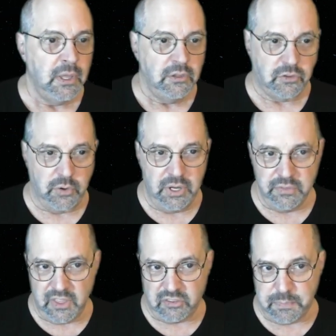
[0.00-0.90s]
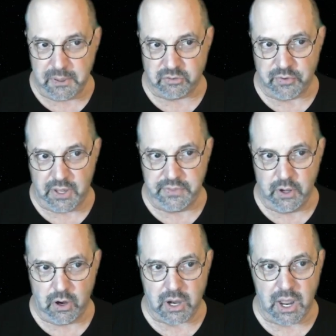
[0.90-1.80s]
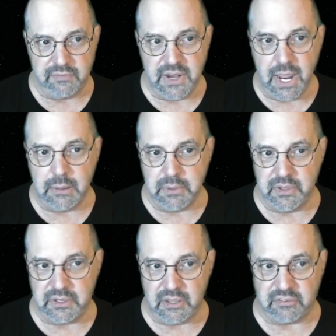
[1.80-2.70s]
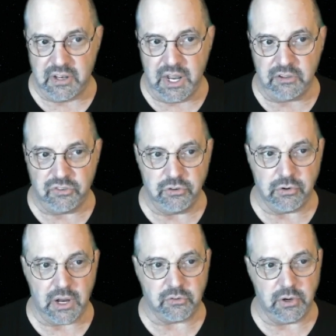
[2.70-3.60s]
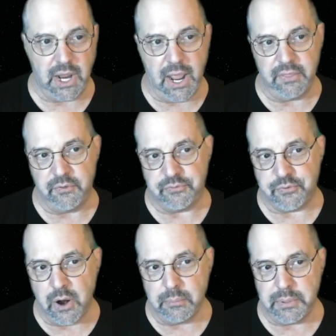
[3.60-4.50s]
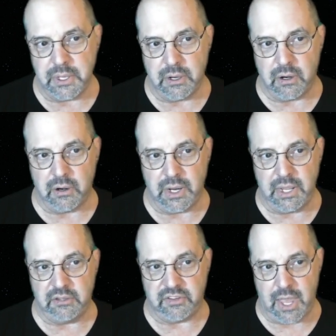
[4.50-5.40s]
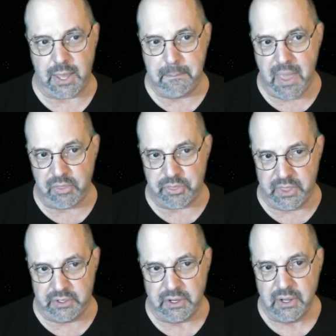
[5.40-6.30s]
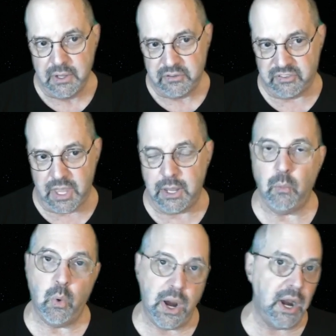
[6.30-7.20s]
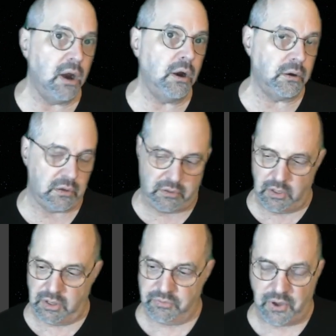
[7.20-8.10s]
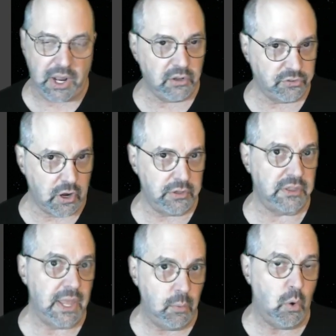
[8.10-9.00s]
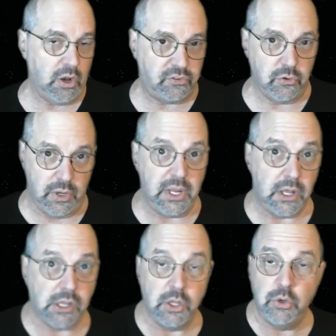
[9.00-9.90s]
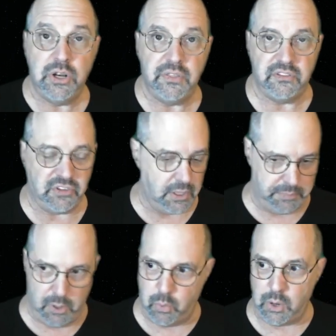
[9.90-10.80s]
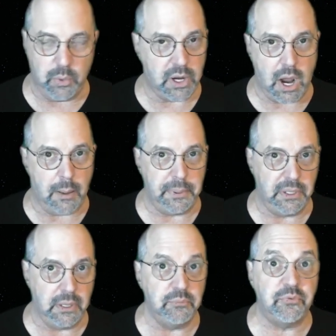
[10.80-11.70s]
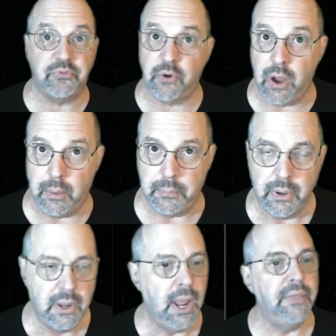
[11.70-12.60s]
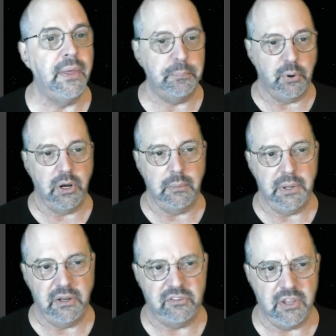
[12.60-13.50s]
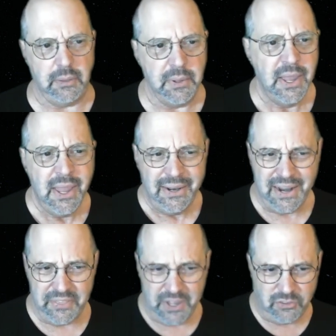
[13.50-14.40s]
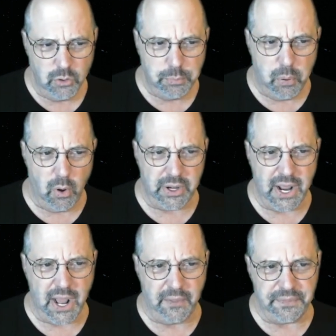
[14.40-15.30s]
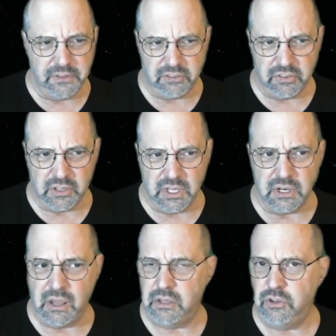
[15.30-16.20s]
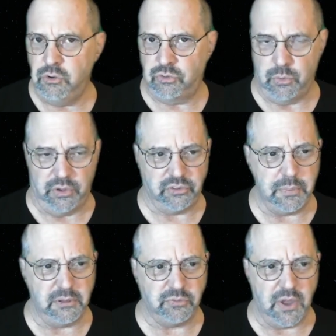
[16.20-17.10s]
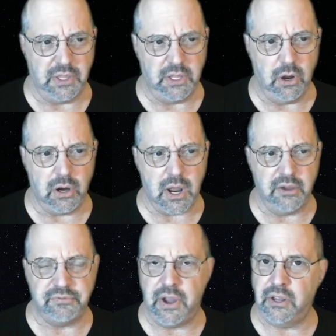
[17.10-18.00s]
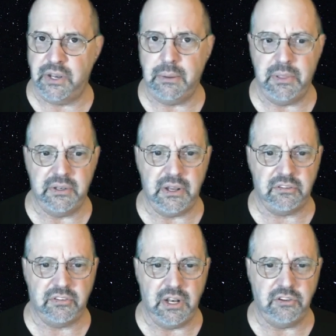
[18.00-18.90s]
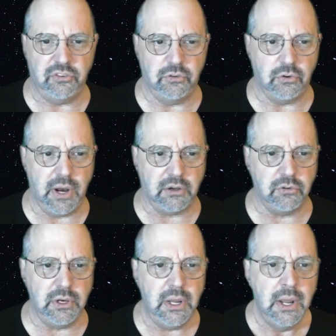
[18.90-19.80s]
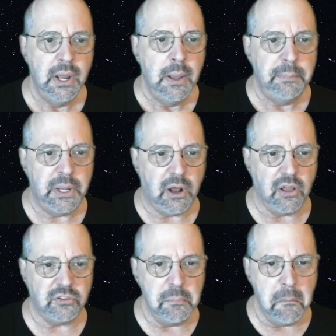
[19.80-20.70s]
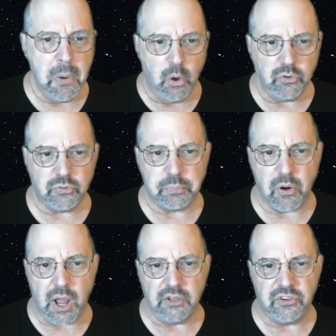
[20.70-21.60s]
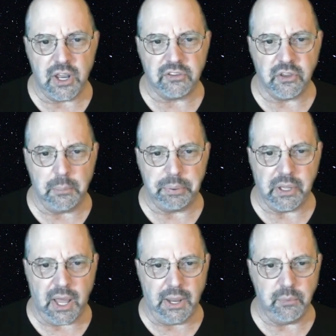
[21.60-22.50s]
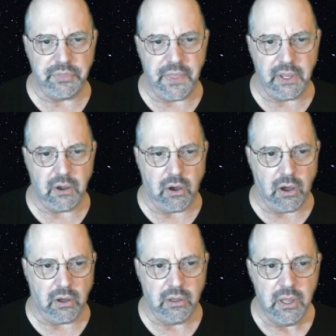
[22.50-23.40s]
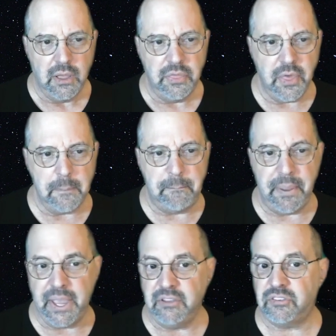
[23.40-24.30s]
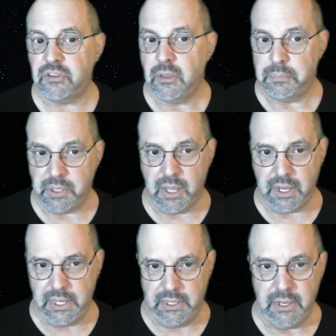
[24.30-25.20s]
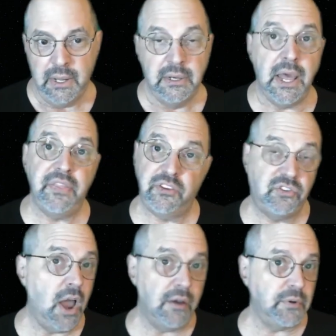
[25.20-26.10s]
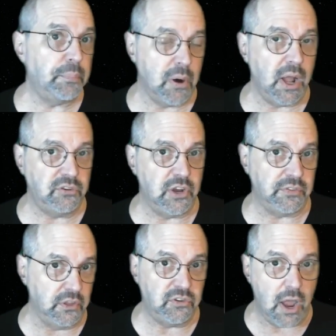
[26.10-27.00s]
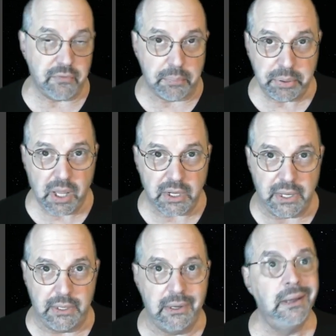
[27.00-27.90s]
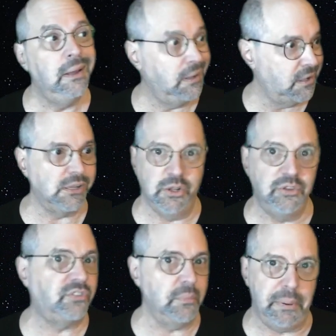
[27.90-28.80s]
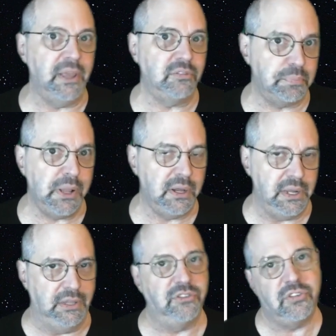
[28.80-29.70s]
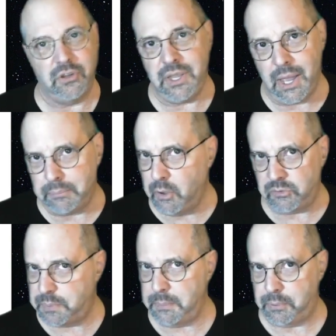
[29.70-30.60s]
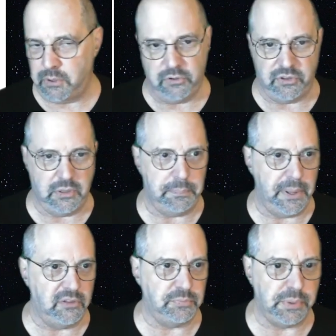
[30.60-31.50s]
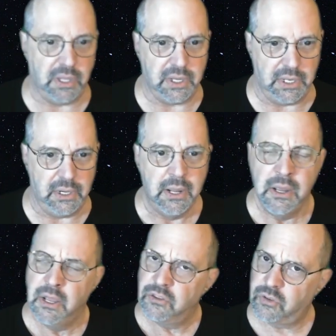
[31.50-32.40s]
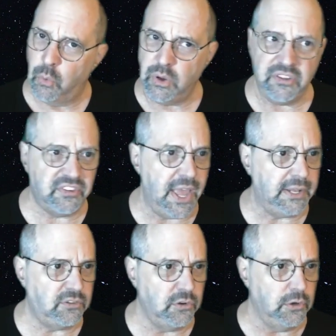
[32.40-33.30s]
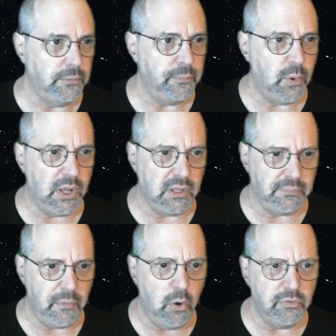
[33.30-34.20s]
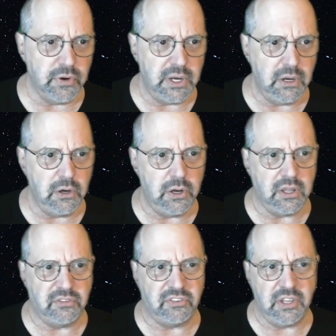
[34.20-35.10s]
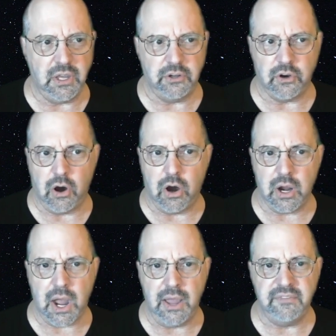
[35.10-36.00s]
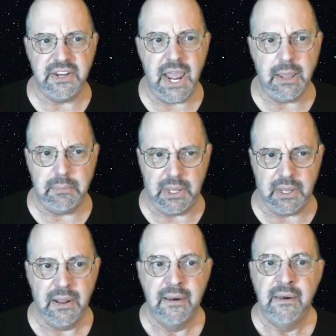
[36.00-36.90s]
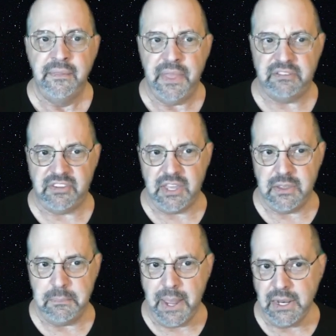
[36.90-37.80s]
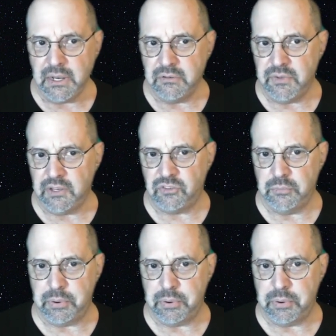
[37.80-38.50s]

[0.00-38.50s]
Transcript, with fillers: So here they specify the archive name and the destination directory, and the from here is a method saying where the files are that they want to include in the zip. You know, where are we copying them from? And then putting them in a zip. Now, they do point out this is a little unusual, specifying the archive file name in the destination directory, because most projects apply what they call the base plugin. Now the Java project, the Java plugin includes the base plugin. So yeah, most people are using the base plugin. So what does that do? Well, over here you can see under archive naming, they say the main convention